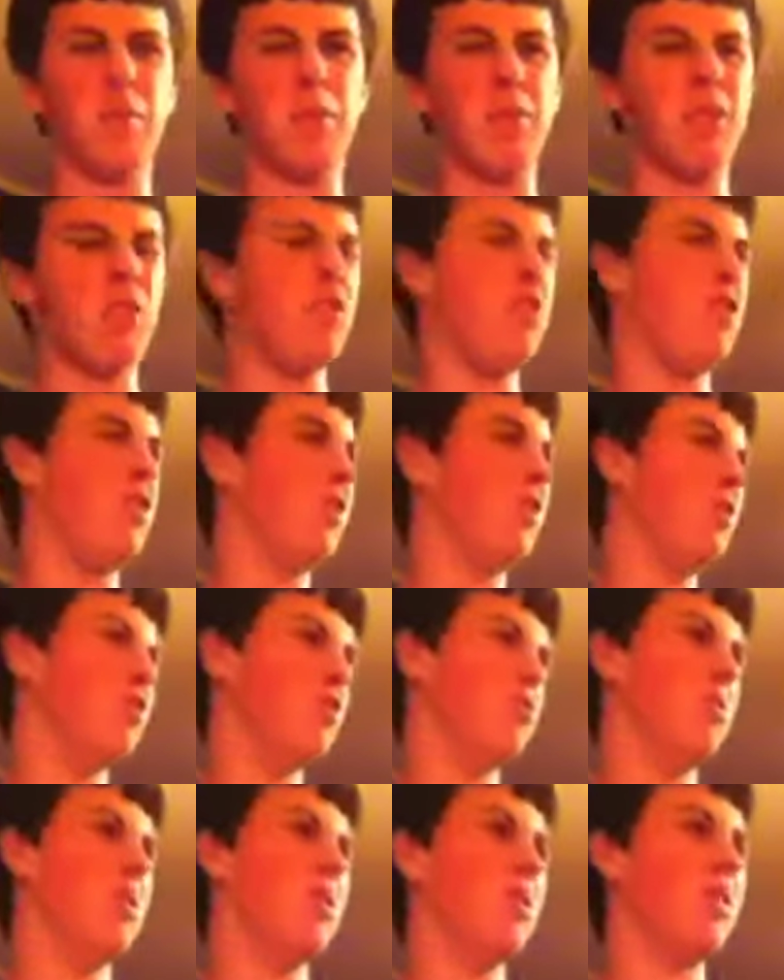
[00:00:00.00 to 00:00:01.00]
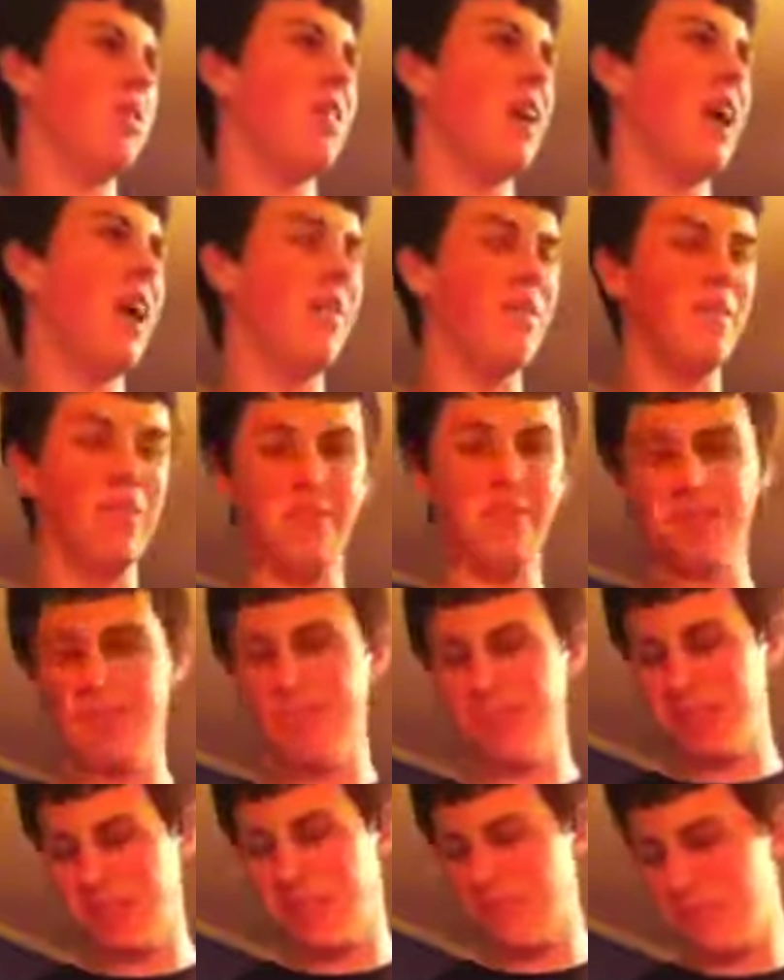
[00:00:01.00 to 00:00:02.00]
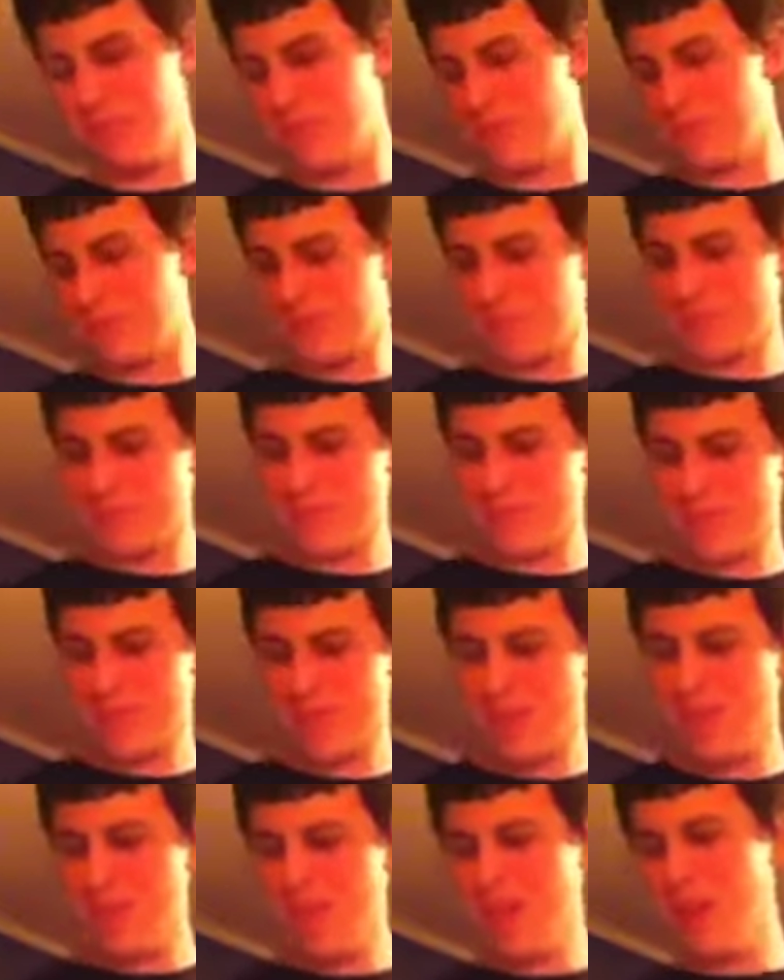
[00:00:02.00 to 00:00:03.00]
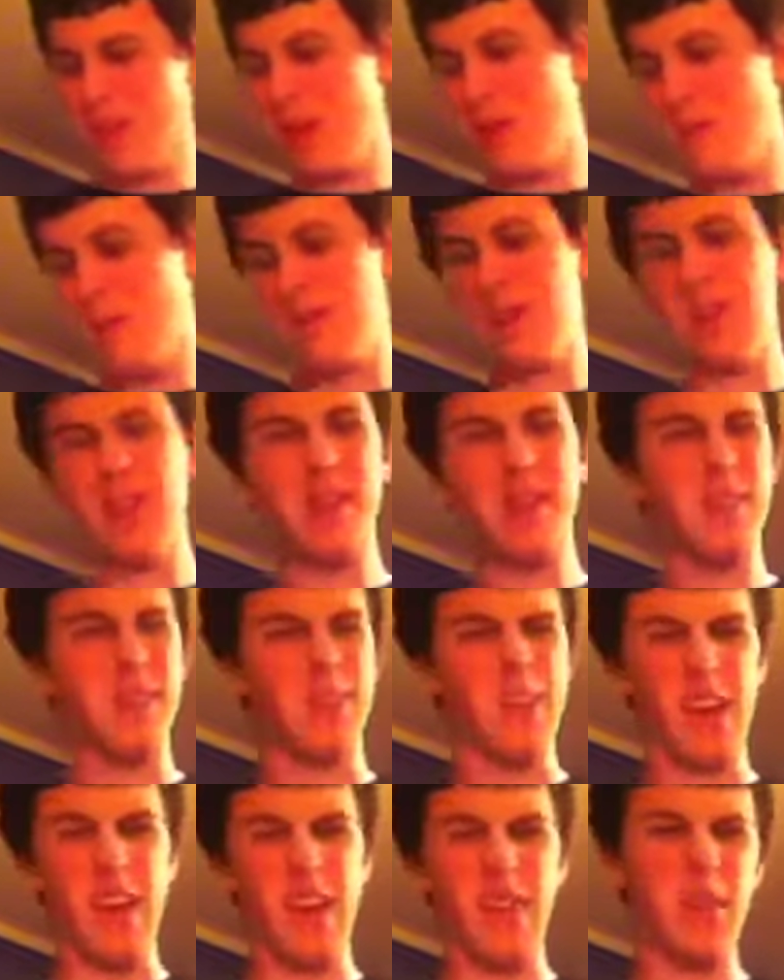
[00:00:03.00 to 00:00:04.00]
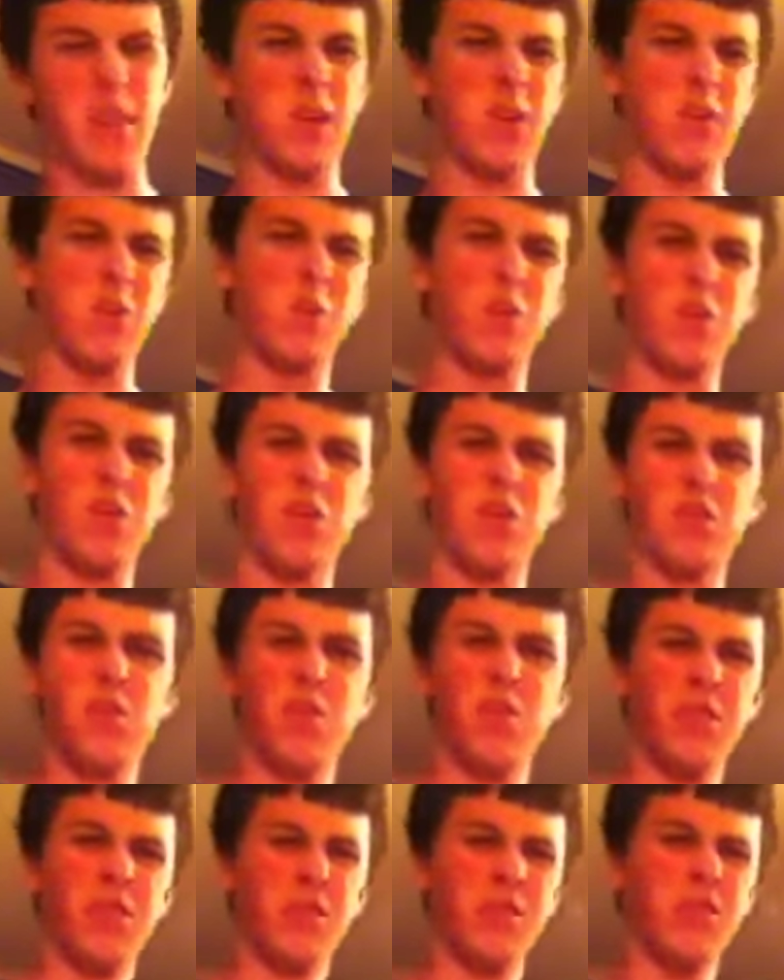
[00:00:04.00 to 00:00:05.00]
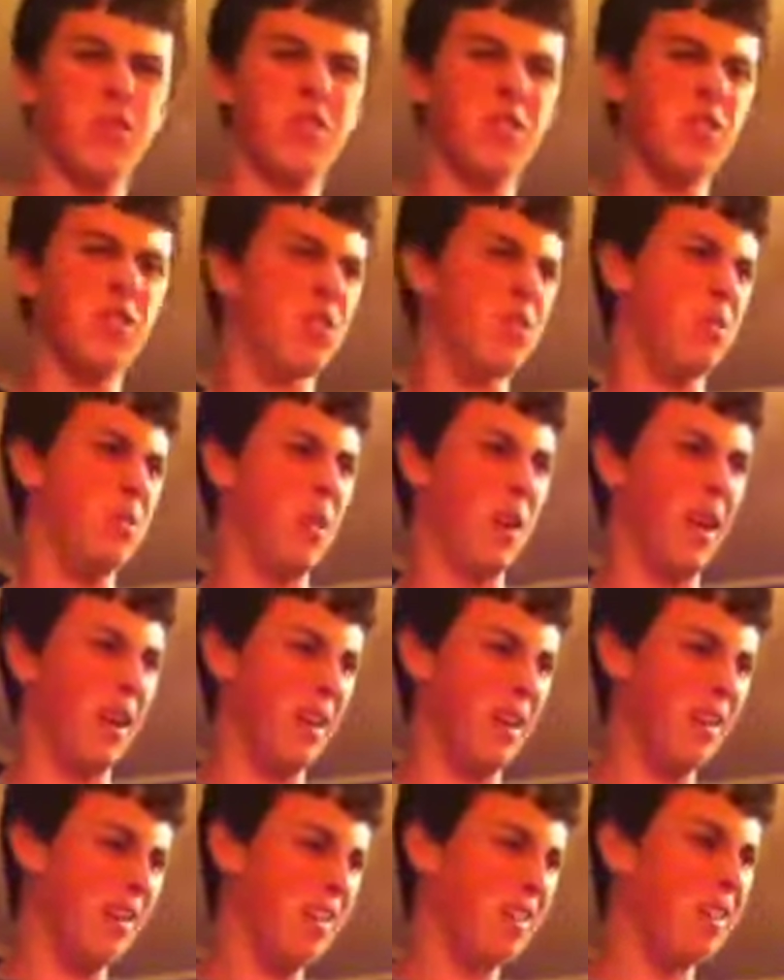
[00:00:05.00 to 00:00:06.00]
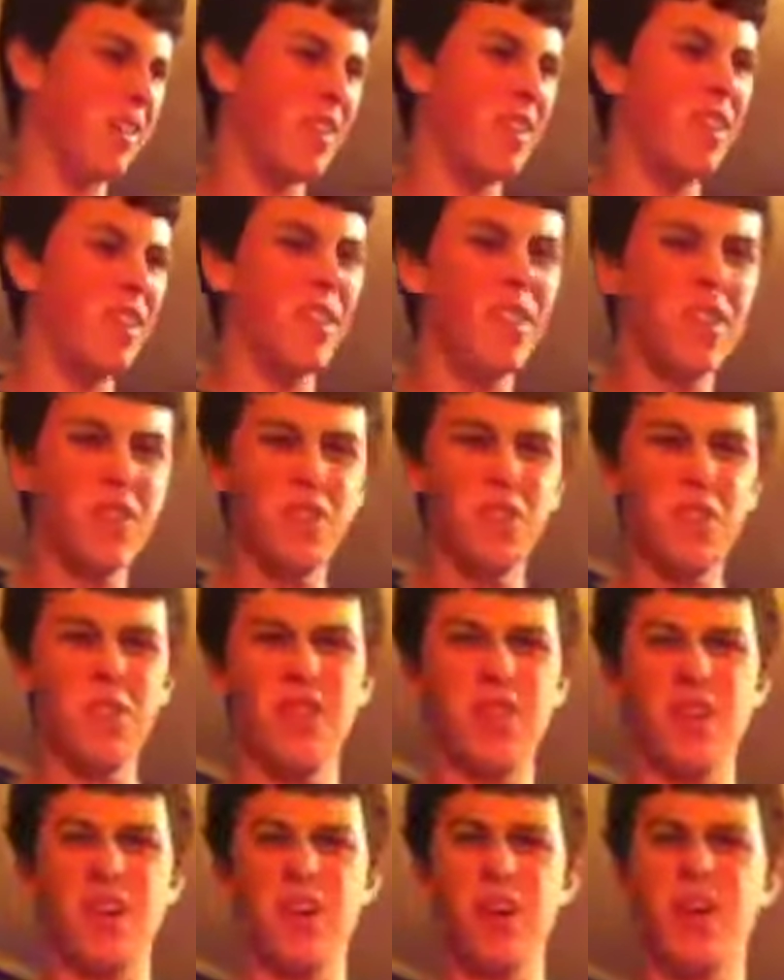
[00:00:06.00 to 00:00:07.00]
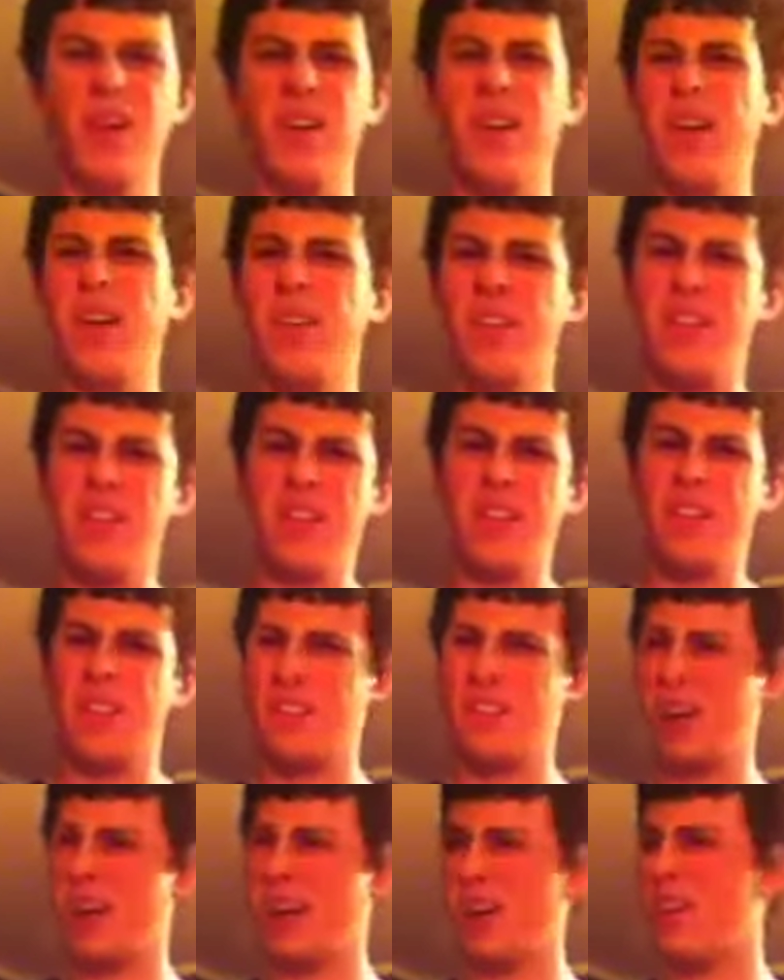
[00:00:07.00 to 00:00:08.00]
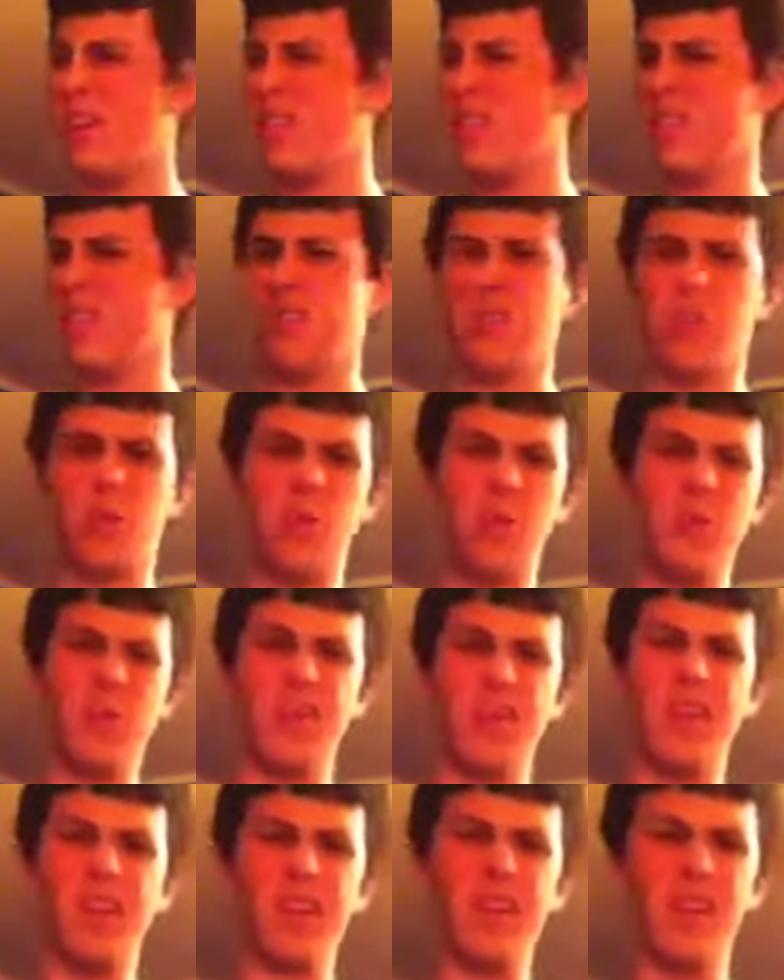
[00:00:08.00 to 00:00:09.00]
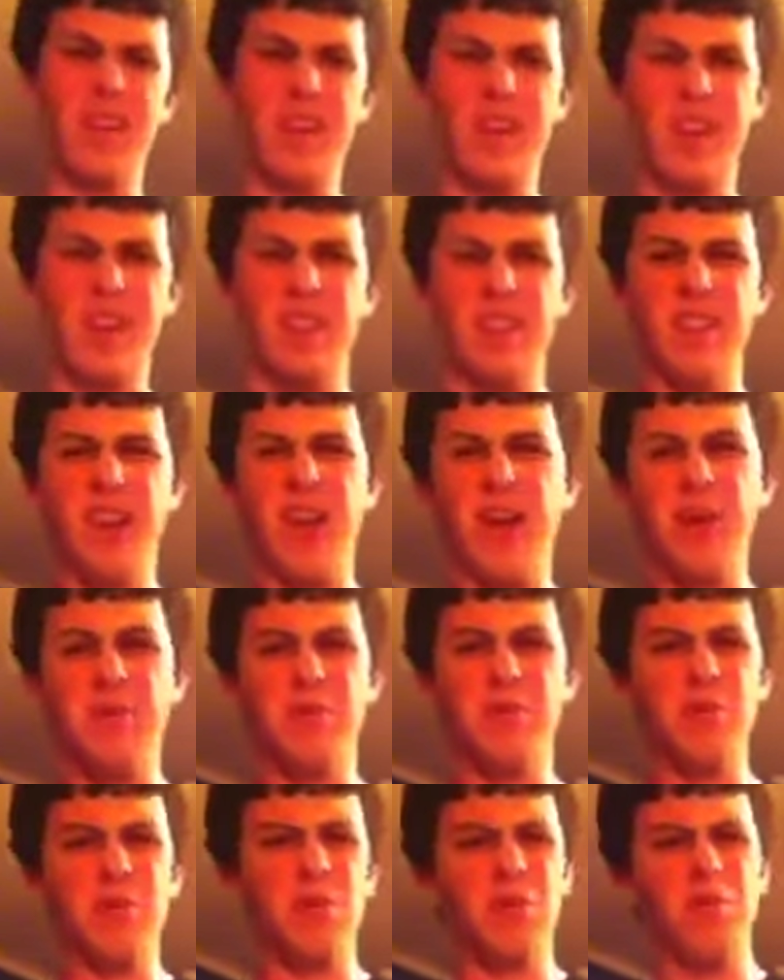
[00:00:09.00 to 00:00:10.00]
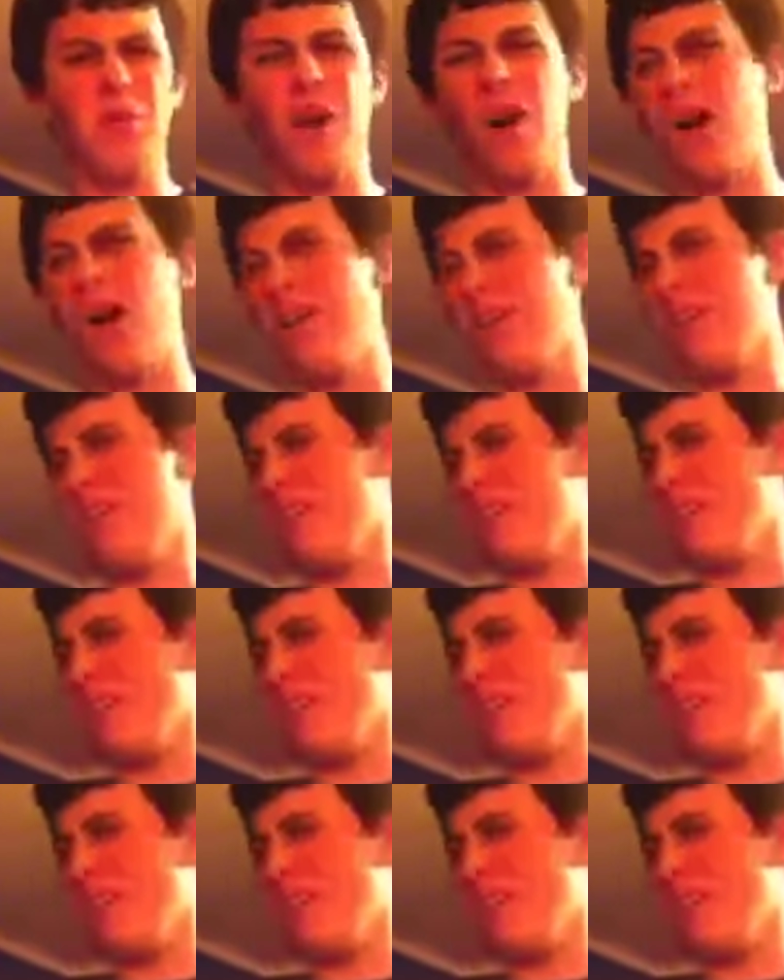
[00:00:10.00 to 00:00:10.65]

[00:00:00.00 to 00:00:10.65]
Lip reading: about the Shield is real, obviously. But then at the end, they sort of show the Shield is united. So you know, and I think they're showing that like in times of hard,